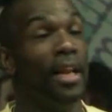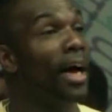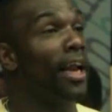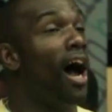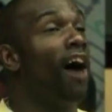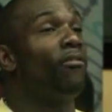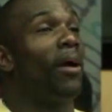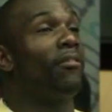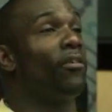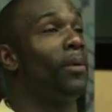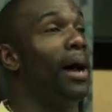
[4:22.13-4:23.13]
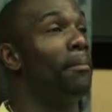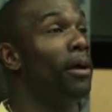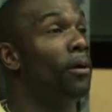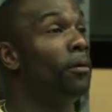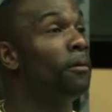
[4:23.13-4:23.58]
And halfway through our
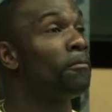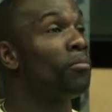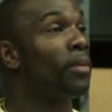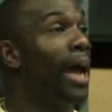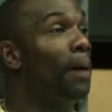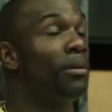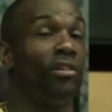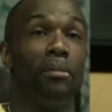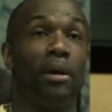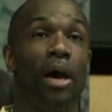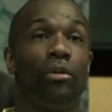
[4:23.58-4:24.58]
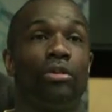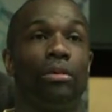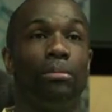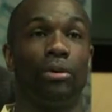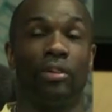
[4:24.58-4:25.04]
meal, our team coach
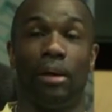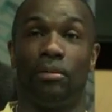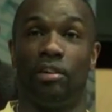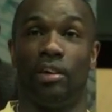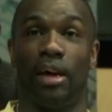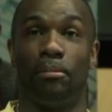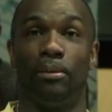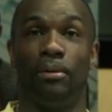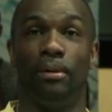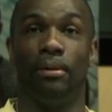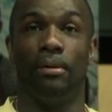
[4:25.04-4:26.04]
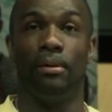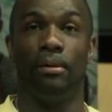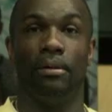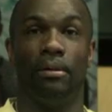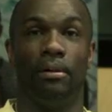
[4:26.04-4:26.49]
walked up to the table
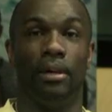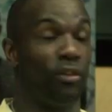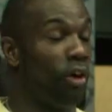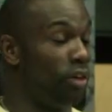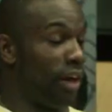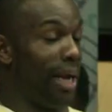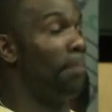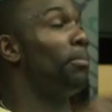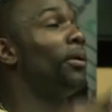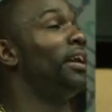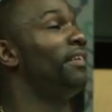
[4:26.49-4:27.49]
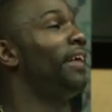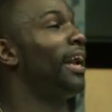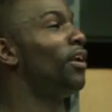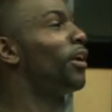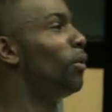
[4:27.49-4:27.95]
and he's got his clipboard in his
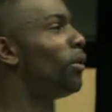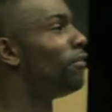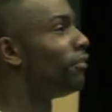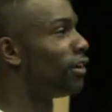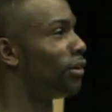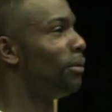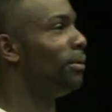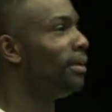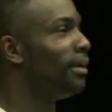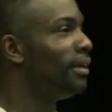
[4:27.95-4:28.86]
hand, looking all official.